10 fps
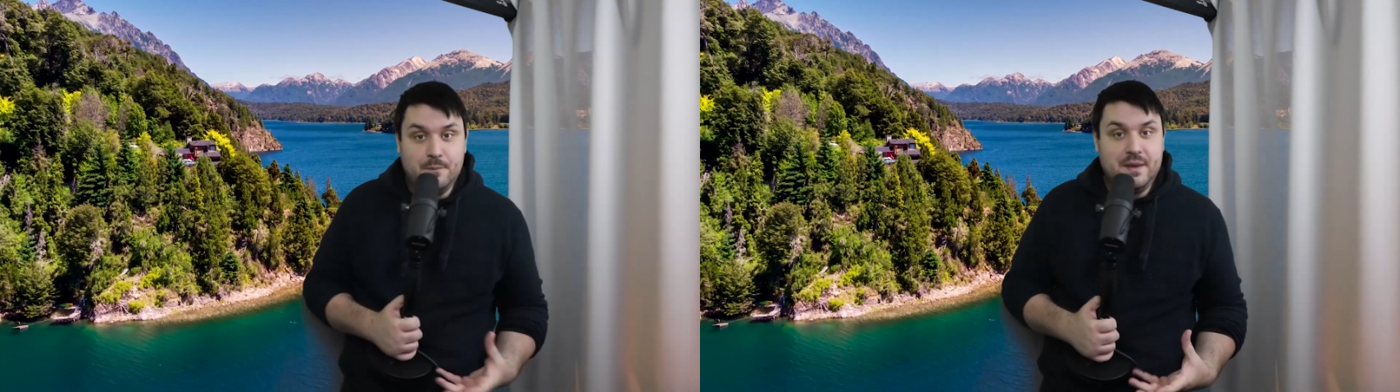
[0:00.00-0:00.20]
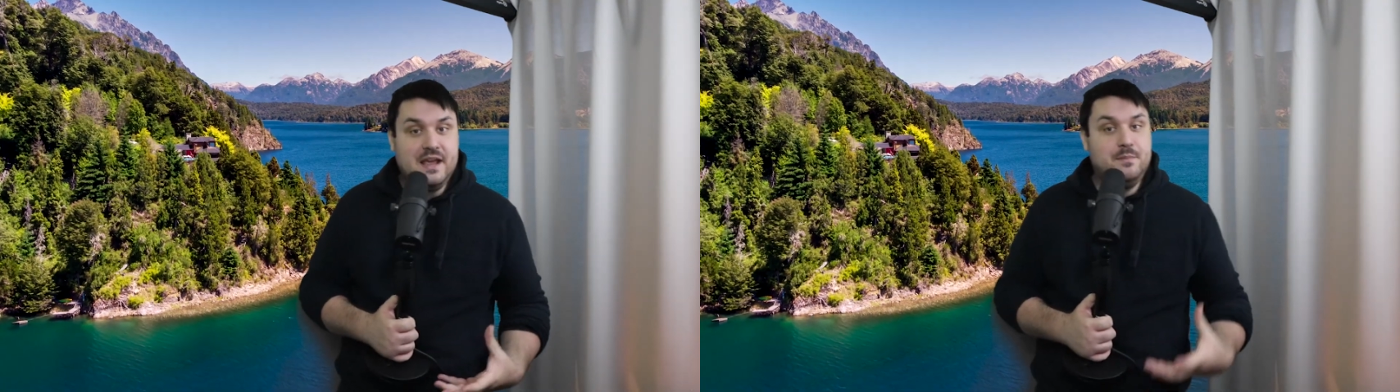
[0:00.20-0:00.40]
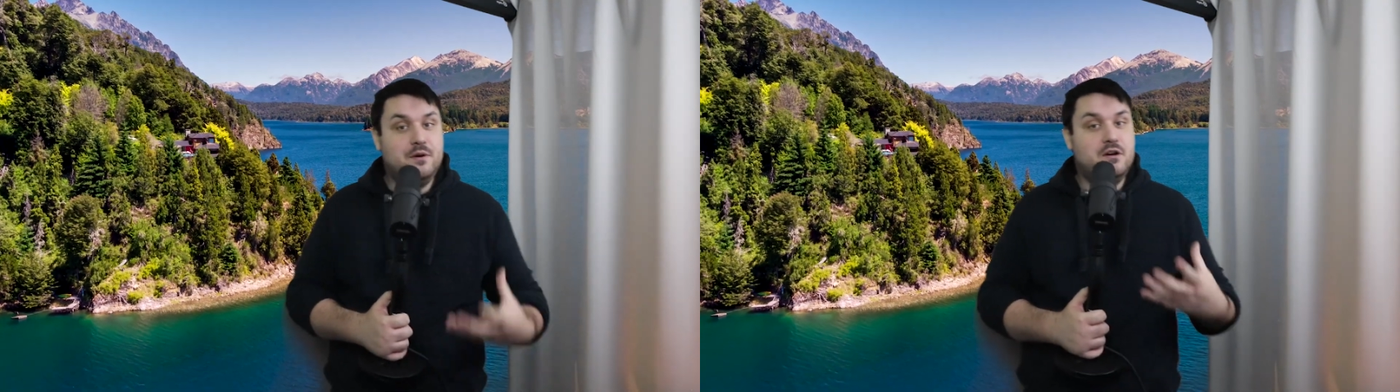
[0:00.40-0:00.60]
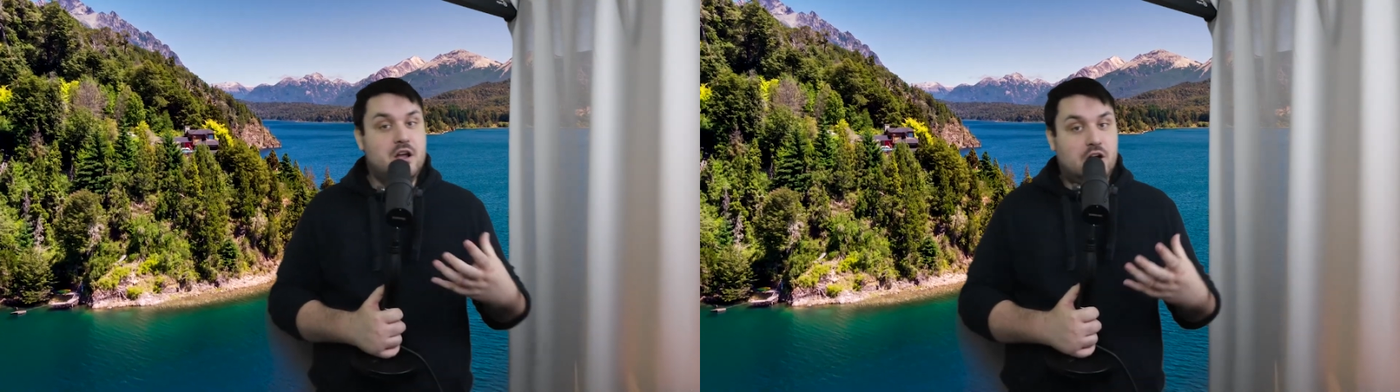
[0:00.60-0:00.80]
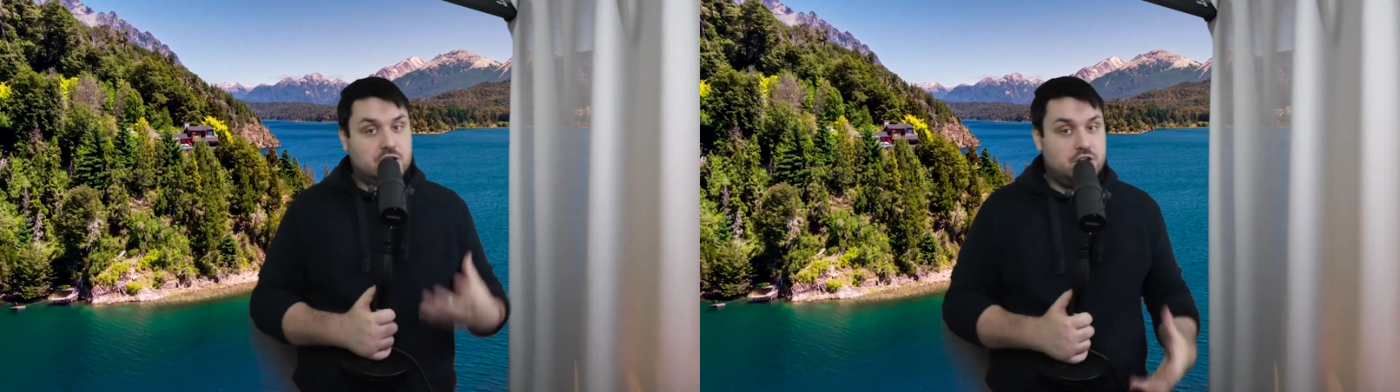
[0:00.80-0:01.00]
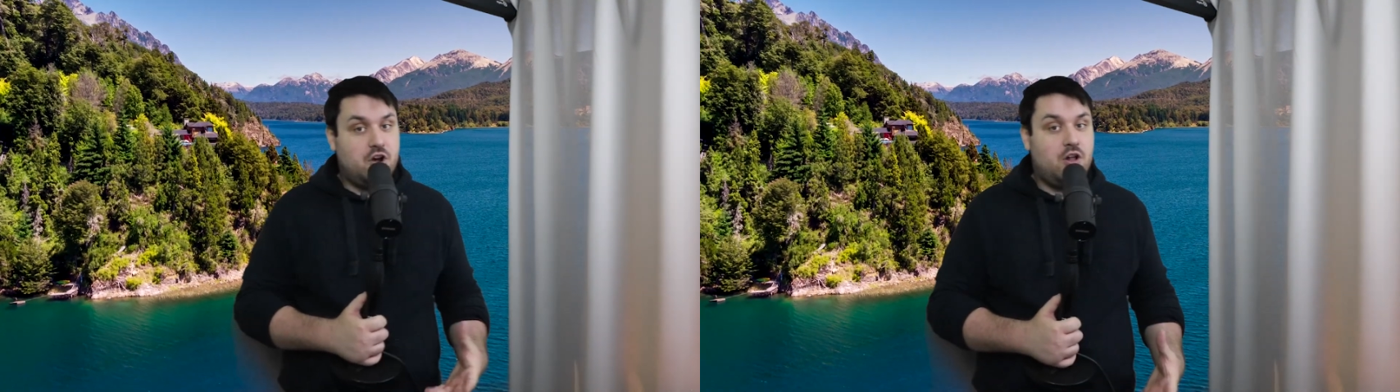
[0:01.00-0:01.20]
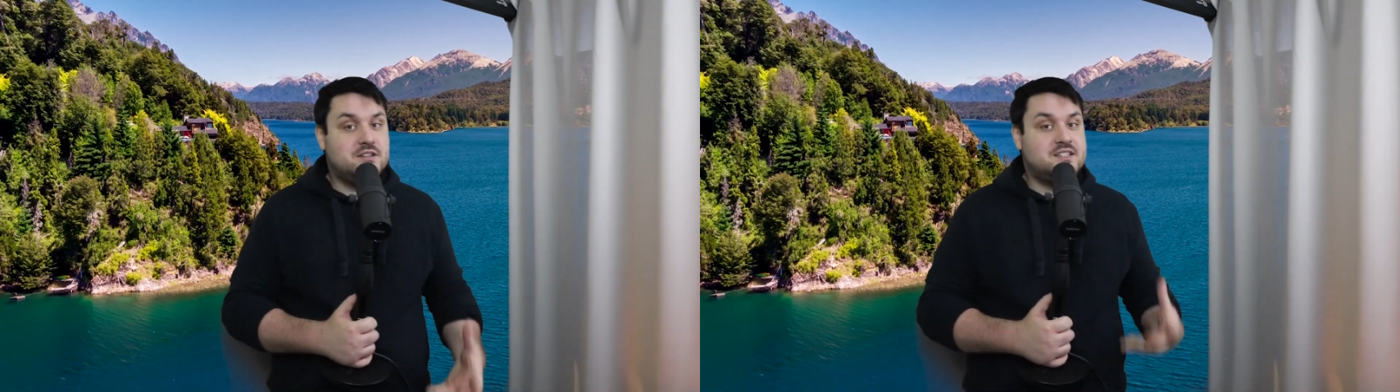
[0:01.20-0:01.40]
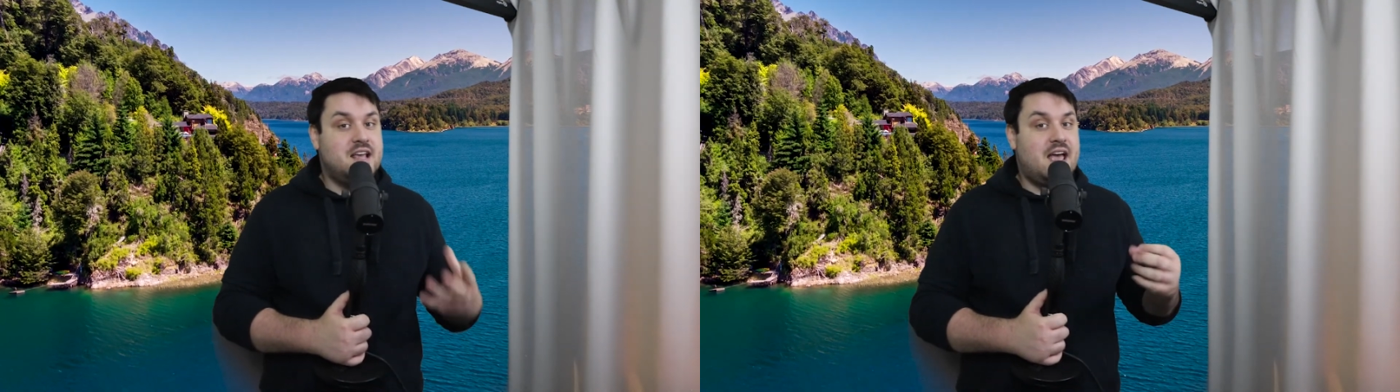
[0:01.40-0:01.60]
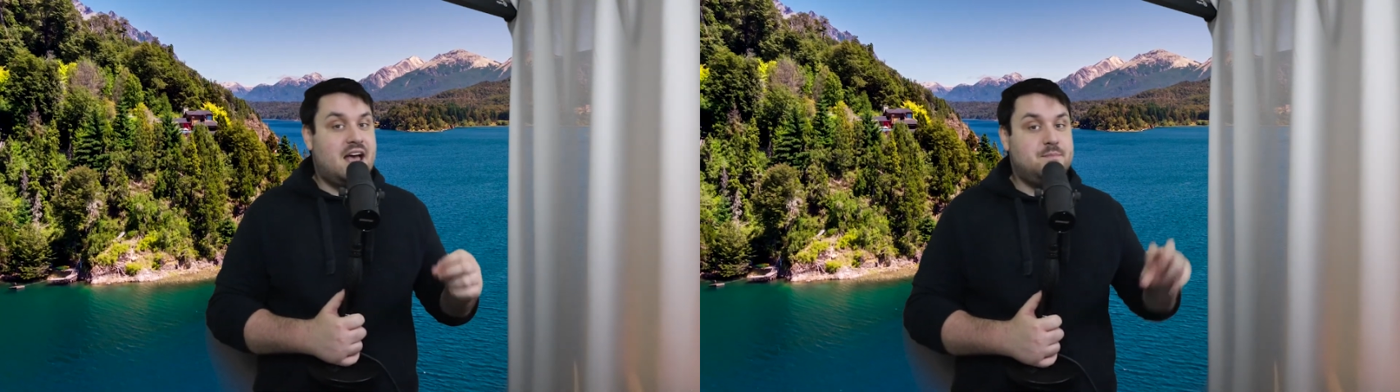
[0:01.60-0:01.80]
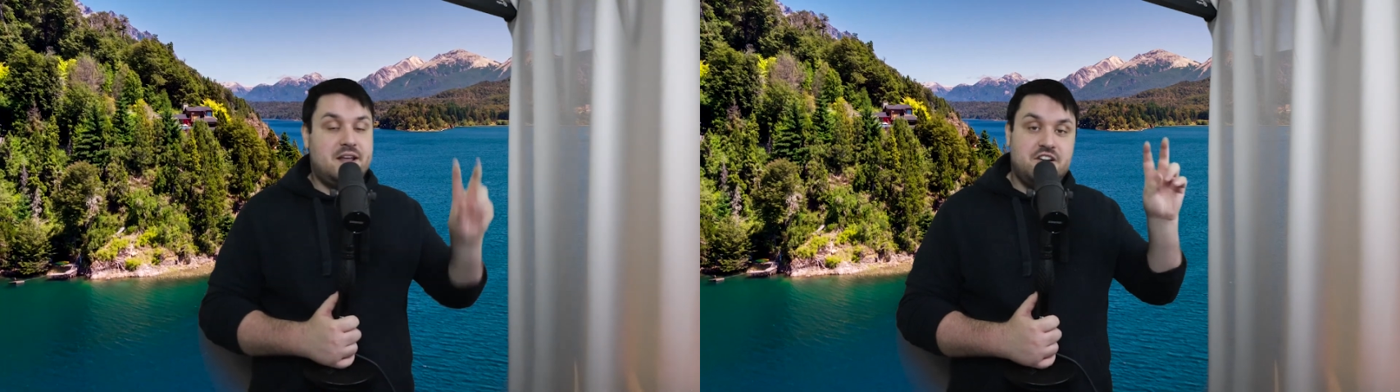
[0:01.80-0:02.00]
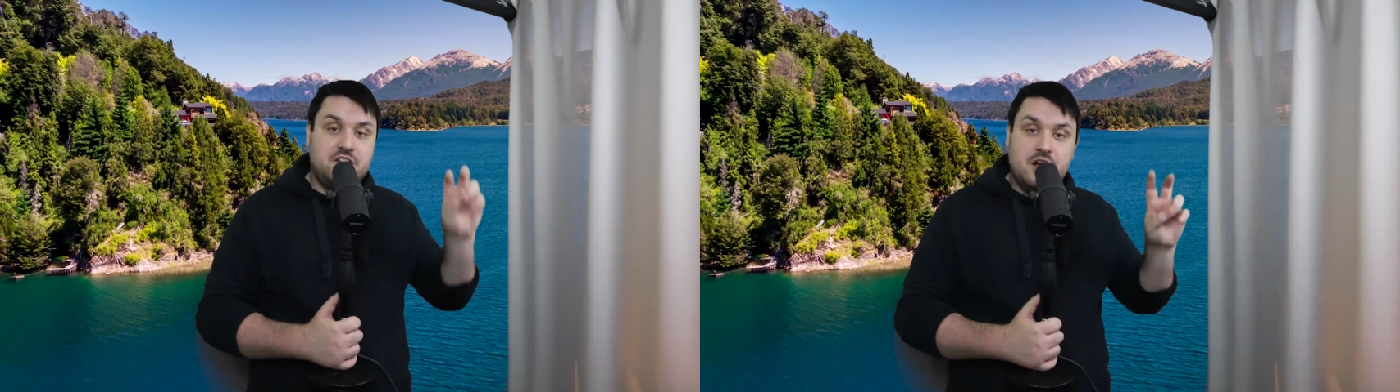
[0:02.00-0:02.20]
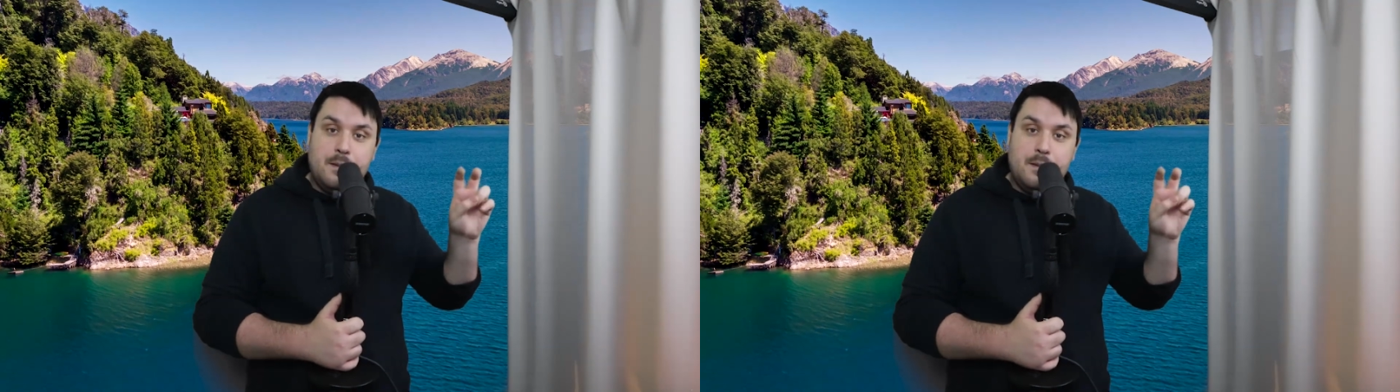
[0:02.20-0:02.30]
paper, a lot of alts had better,